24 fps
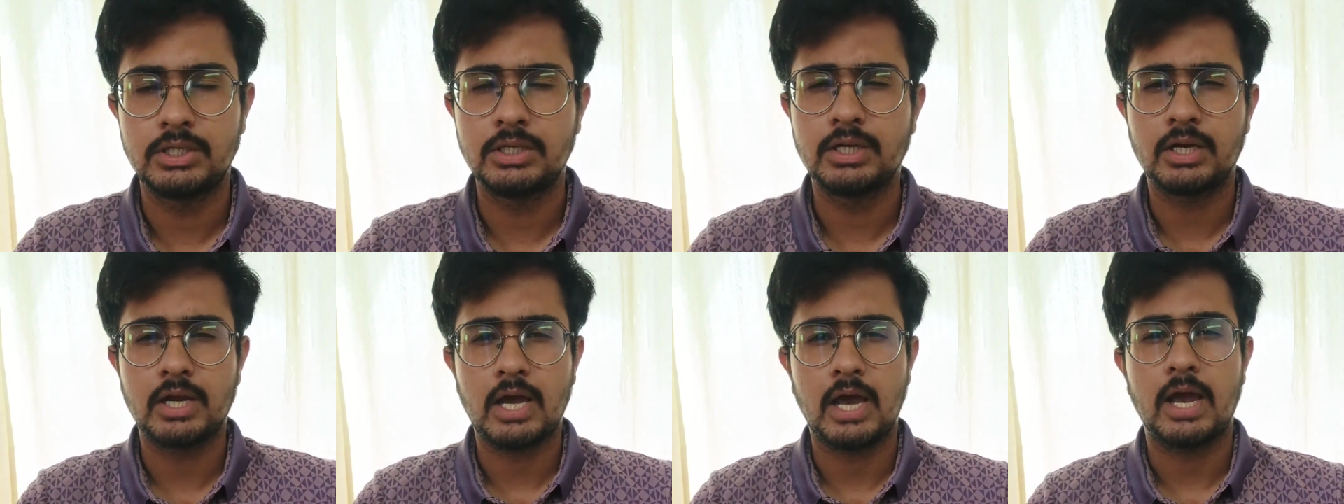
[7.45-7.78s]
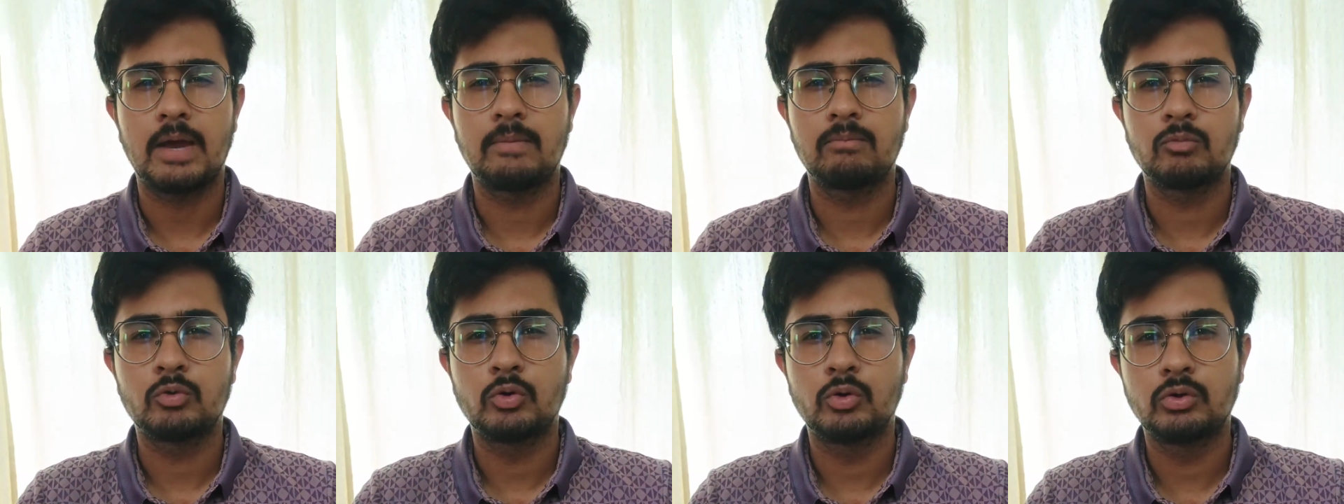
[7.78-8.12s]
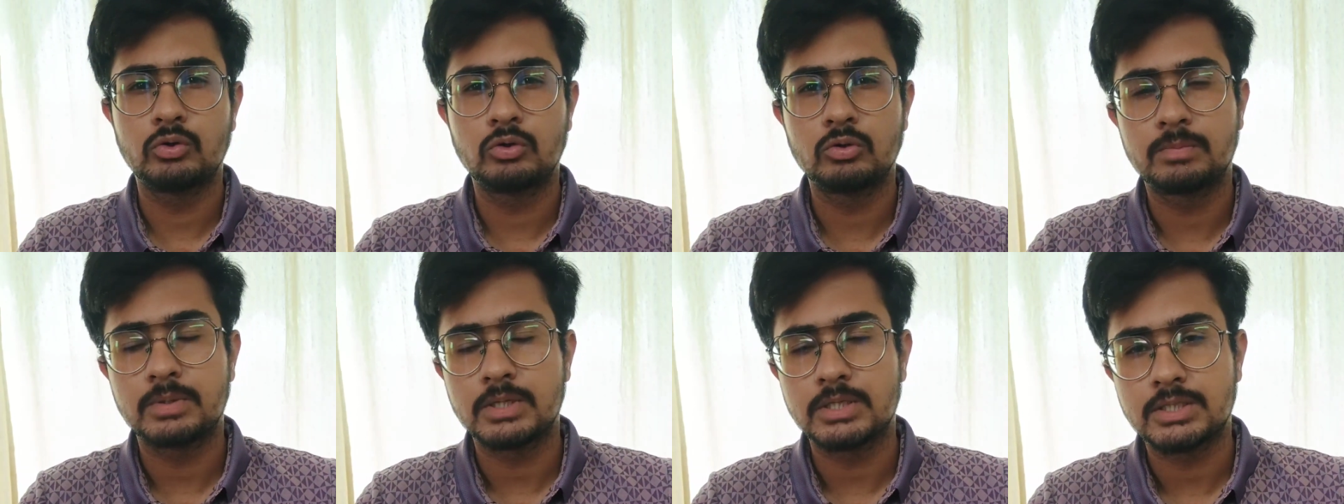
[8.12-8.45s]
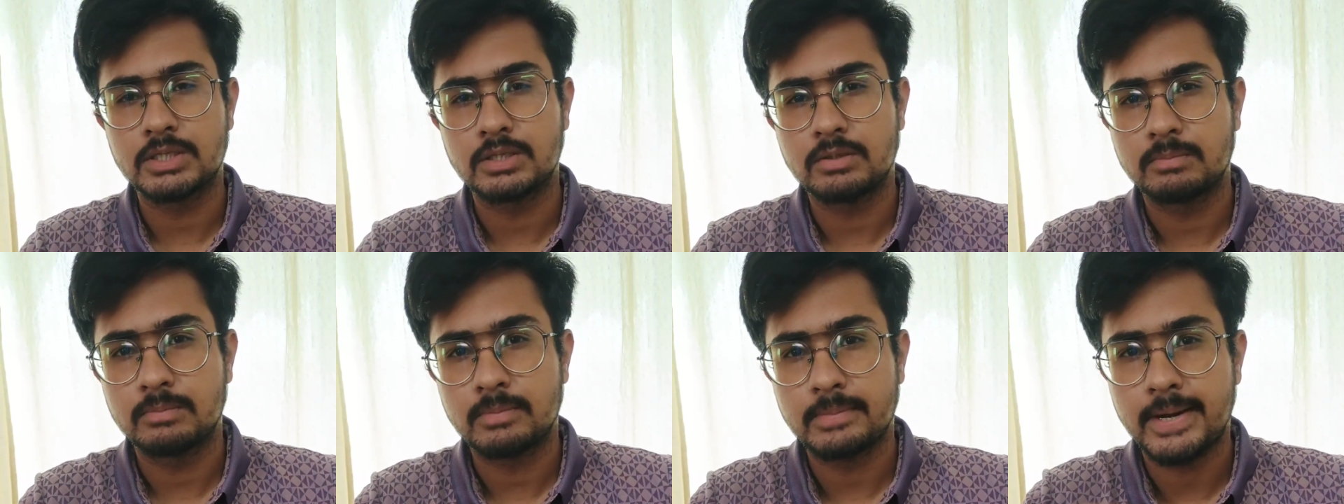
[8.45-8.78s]
Here I am going to
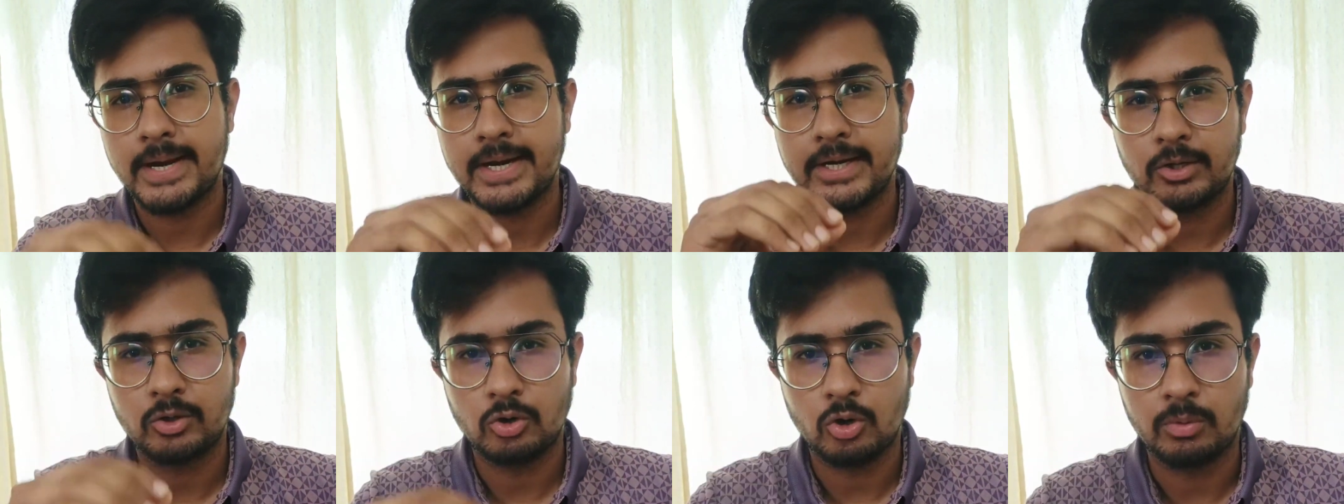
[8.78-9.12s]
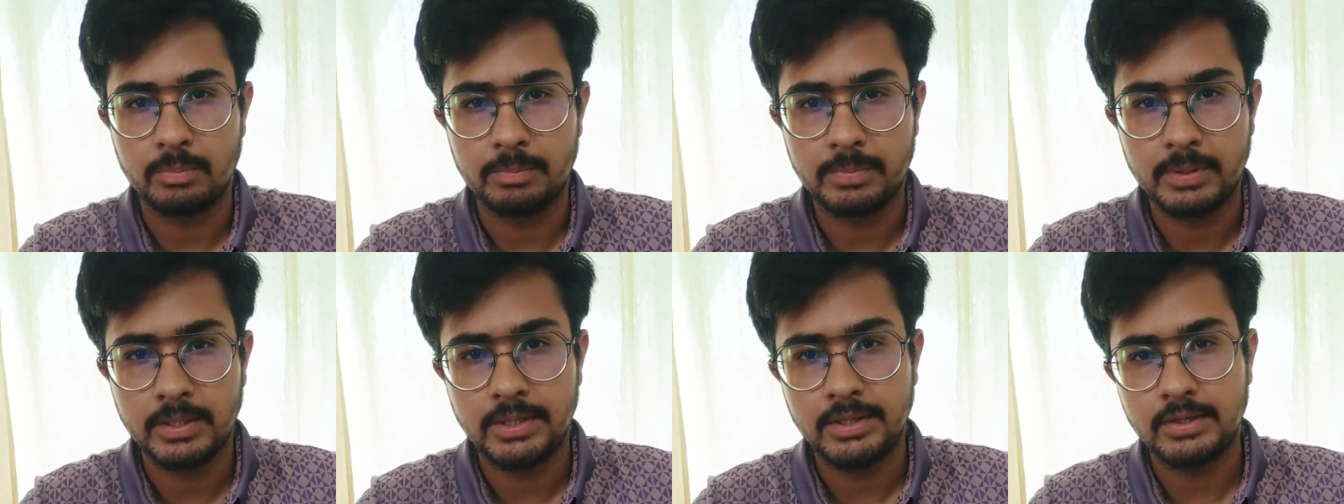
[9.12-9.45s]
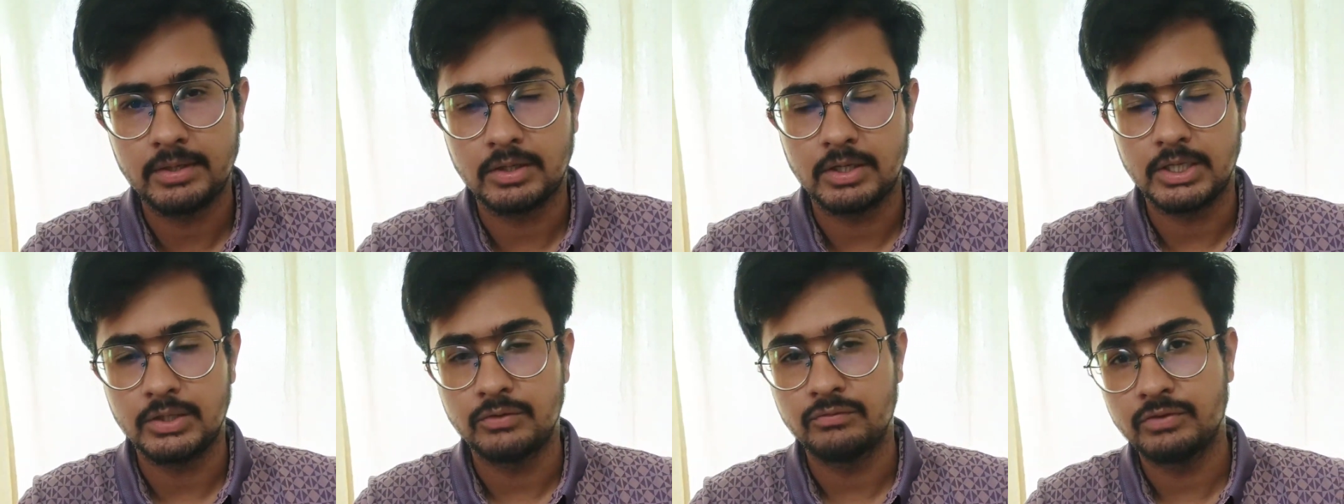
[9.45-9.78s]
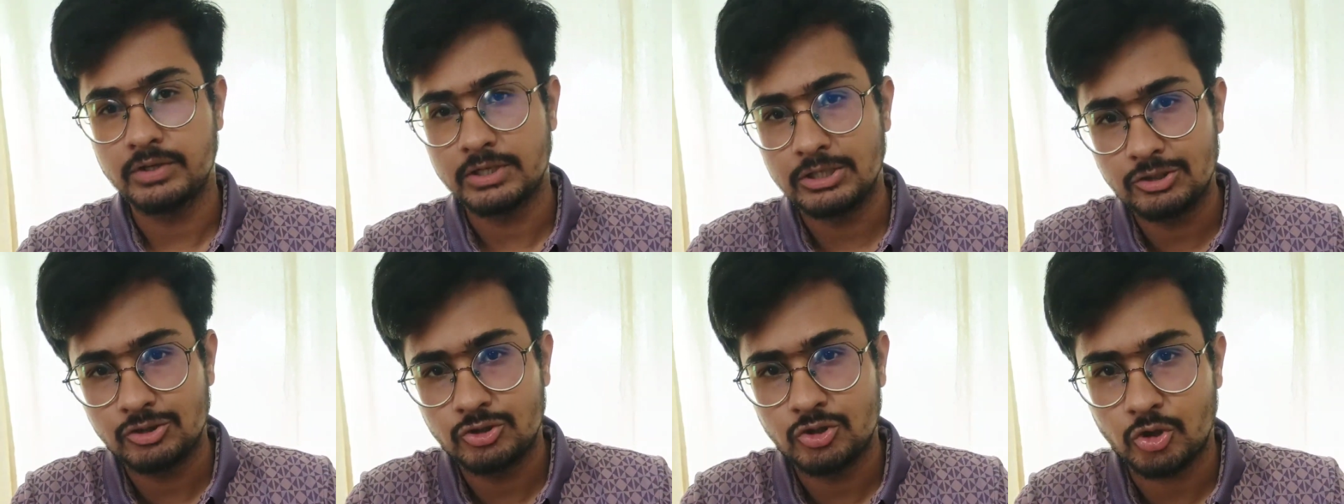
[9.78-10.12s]
present my topic in
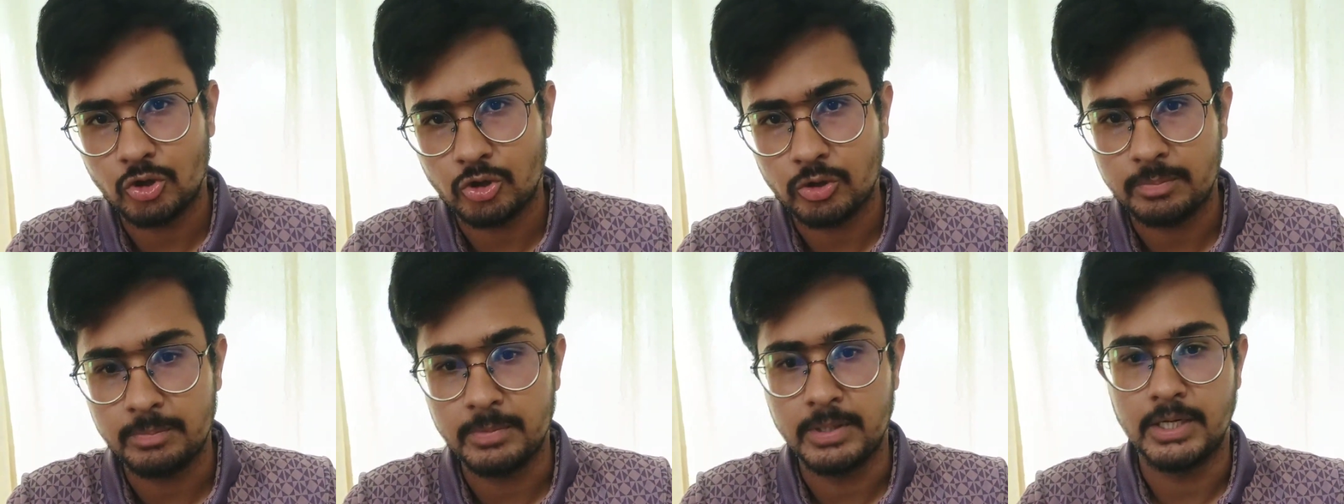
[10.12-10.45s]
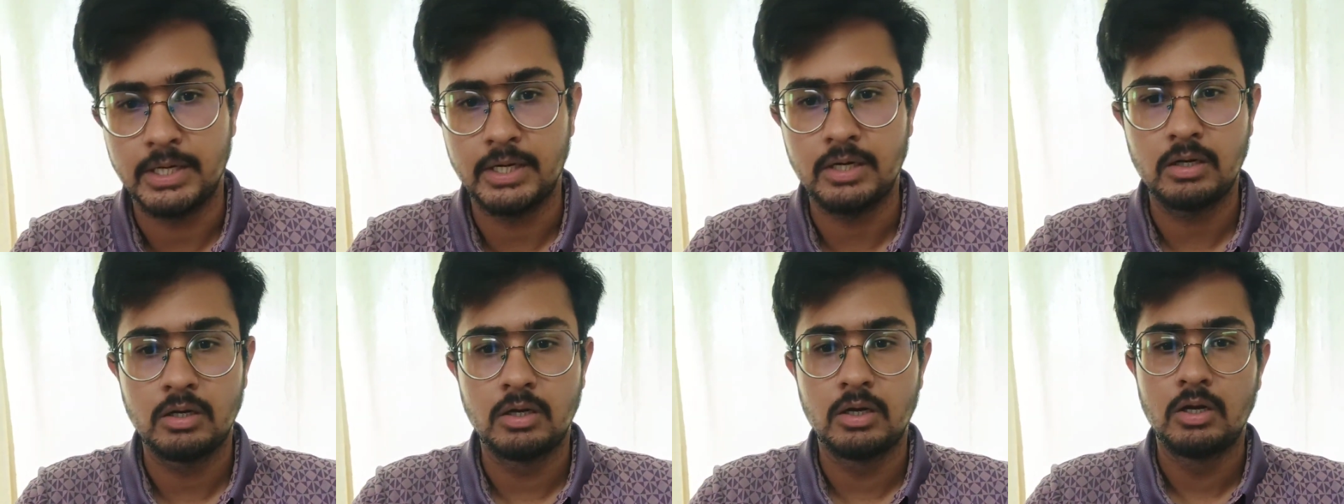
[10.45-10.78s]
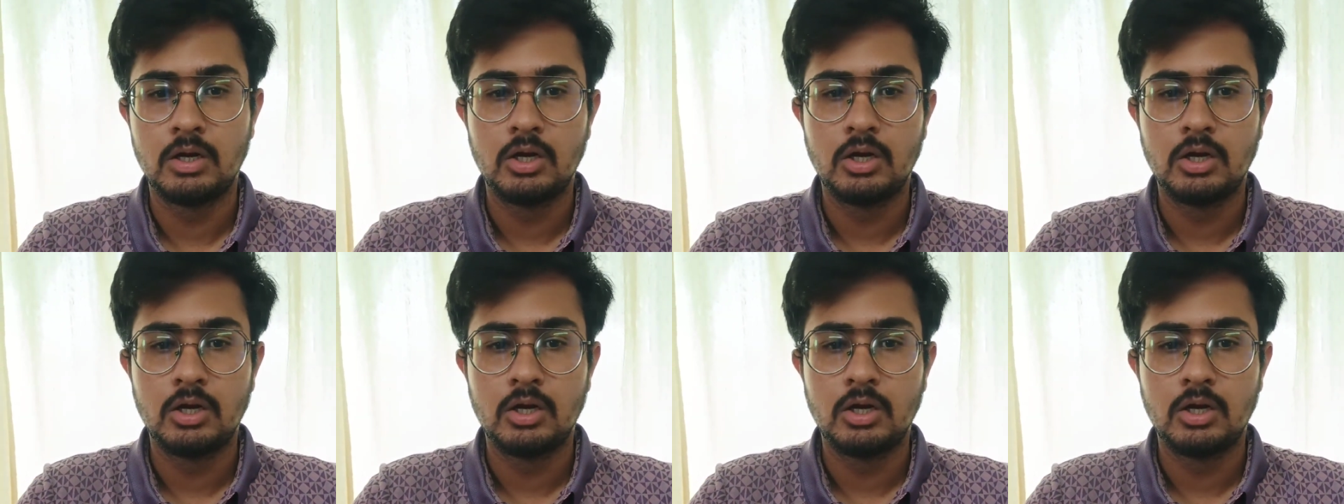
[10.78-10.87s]
very short minute.